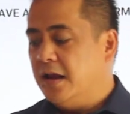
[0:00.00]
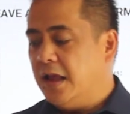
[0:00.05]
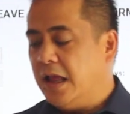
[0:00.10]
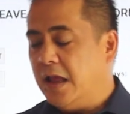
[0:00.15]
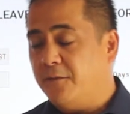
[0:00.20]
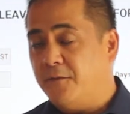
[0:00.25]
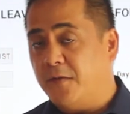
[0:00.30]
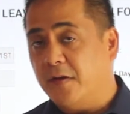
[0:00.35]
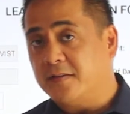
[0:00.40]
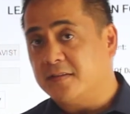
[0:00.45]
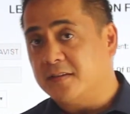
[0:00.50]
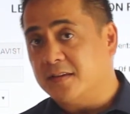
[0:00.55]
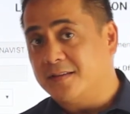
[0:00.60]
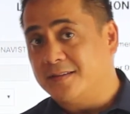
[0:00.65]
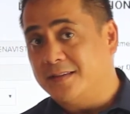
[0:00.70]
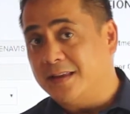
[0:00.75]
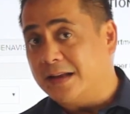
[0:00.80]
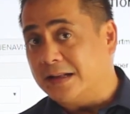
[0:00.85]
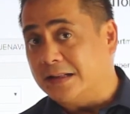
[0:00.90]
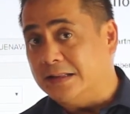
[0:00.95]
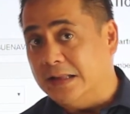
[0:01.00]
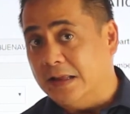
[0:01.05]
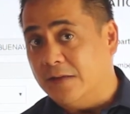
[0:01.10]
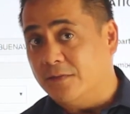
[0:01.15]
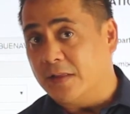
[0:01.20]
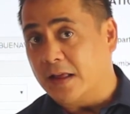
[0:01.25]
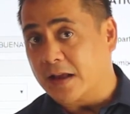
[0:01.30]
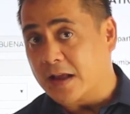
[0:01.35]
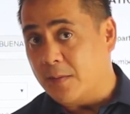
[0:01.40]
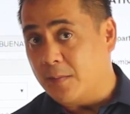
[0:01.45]
if this is a sick leave,
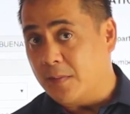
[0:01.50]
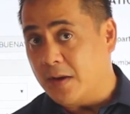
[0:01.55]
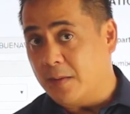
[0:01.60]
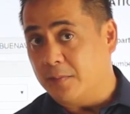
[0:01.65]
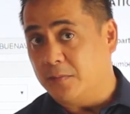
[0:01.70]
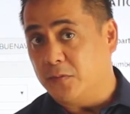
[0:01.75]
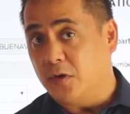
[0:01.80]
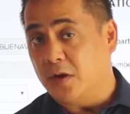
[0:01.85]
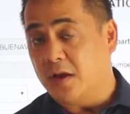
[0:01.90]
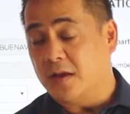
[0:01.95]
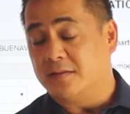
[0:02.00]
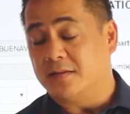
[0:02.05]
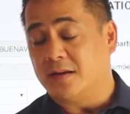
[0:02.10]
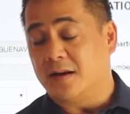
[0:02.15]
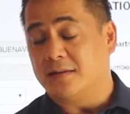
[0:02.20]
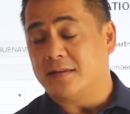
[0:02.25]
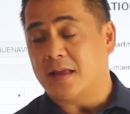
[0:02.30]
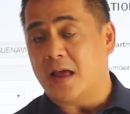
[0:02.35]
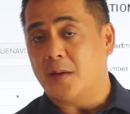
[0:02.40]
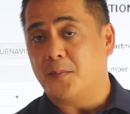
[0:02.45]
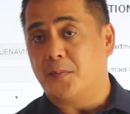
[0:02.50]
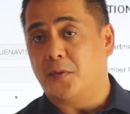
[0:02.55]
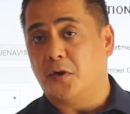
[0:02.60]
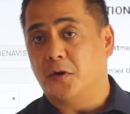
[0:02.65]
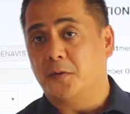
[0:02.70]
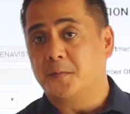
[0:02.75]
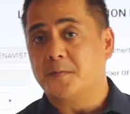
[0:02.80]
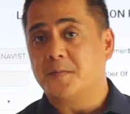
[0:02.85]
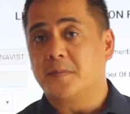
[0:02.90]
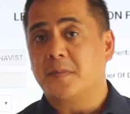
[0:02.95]
like I'm doing as an
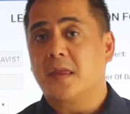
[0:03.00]
example,